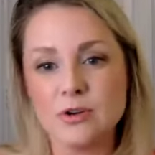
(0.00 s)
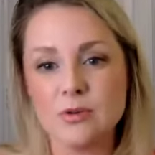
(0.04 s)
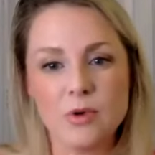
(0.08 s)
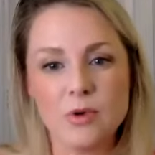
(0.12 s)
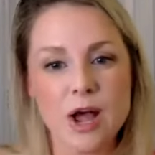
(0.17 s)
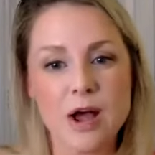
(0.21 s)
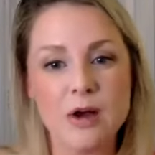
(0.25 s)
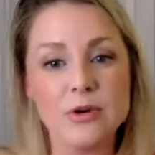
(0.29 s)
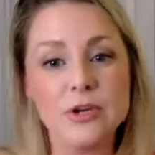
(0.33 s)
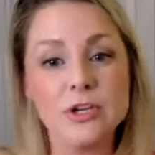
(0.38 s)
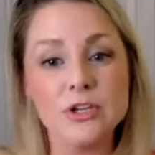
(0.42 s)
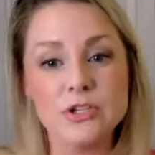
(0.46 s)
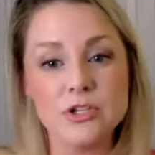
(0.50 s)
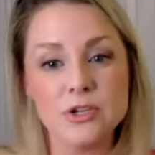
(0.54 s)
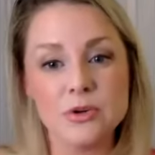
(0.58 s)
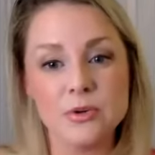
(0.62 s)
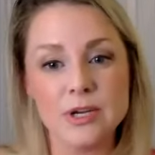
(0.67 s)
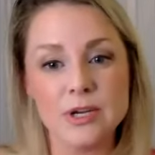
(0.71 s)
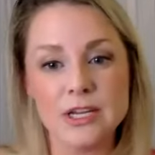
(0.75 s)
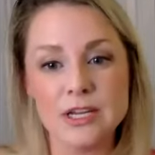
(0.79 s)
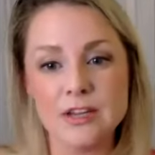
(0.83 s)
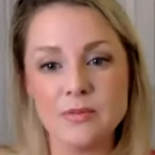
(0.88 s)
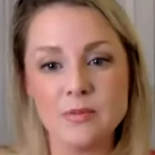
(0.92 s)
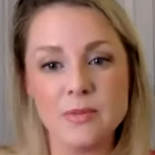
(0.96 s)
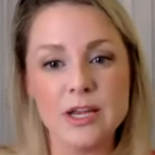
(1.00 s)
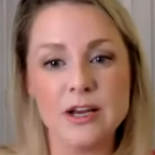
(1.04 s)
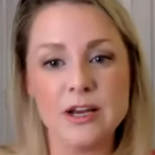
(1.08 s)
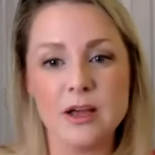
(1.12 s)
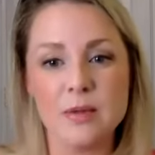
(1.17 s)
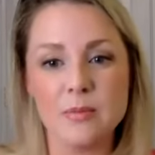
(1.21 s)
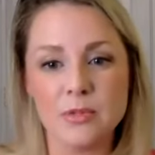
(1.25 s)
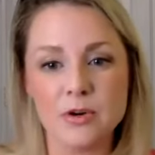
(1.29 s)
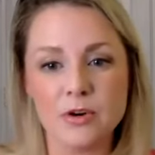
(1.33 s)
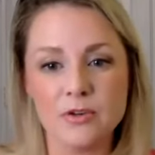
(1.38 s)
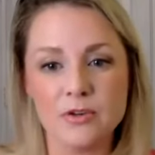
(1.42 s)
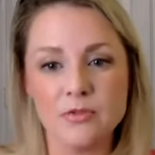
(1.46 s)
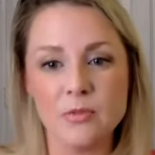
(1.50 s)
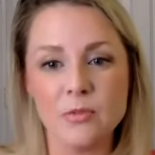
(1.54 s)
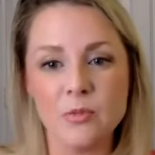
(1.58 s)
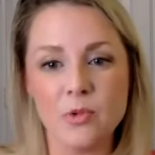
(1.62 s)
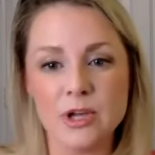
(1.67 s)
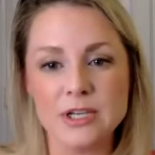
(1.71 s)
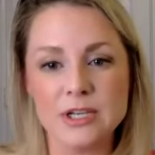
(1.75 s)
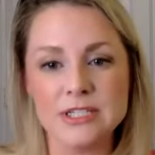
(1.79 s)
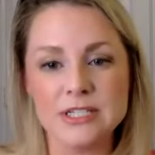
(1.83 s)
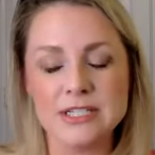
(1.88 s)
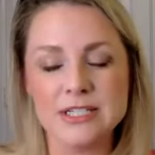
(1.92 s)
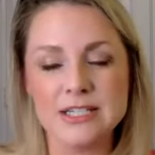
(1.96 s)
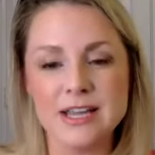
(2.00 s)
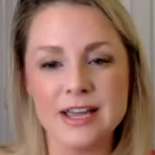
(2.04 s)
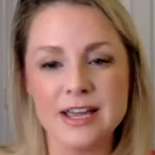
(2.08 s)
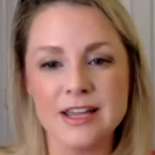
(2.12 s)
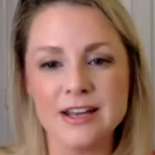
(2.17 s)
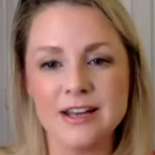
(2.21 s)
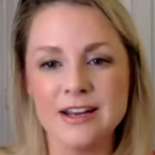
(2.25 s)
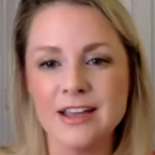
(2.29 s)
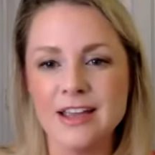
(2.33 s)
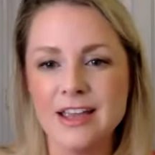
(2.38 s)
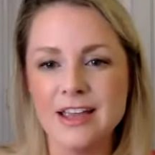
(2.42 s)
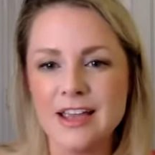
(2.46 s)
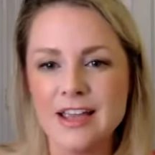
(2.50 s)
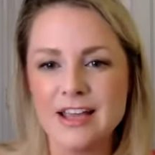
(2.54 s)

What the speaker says: how are you doing? Give me a number from 1 to 10,